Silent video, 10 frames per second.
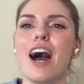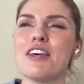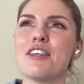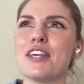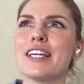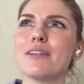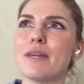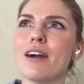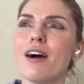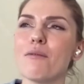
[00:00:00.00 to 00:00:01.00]
the things that
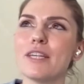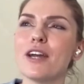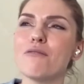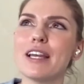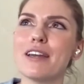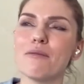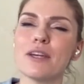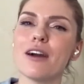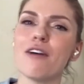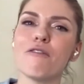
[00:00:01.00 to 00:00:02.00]
we can't
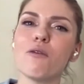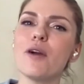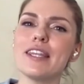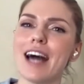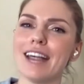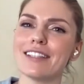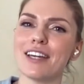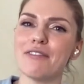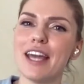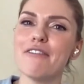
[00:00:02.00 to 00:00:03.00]
avoid that. It's
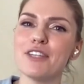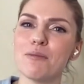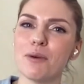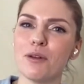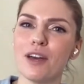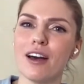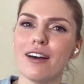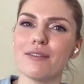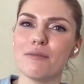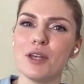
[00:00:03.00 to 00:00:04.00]
kind of inevitable
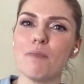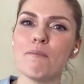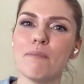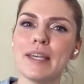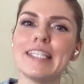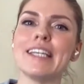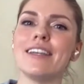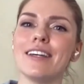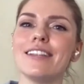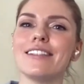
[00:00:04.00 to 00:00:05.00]
that,
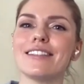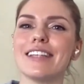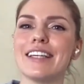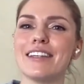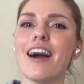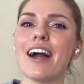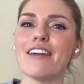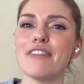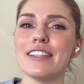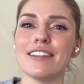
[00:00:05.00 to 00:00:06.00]
busyness in
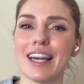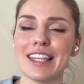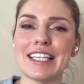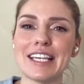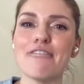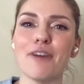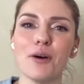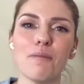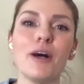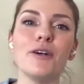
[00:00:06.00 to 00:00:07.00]
life is like the
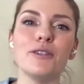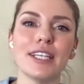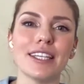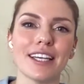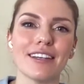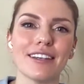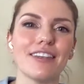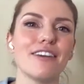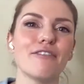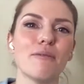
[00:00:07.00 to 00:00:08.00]
default mode, I think,
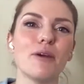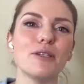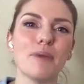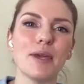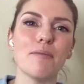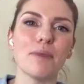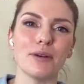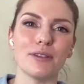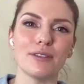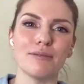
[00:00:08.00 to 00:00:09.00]
for most
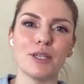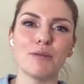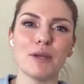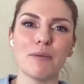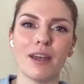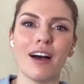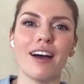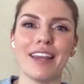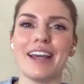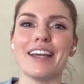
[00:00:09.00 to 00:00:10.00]
people. Most people
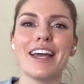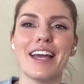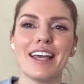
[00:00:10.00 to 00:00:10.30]
are,